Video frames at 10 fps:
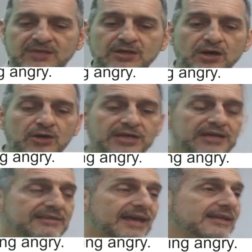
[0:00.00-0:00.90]

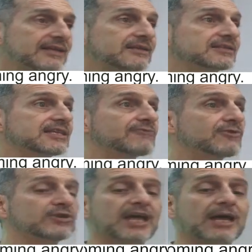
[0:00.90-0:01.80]
Okay, that is the
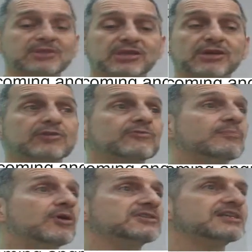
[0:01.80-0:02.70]
vocabulary for
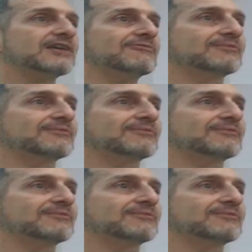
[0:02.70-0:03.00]
part seven.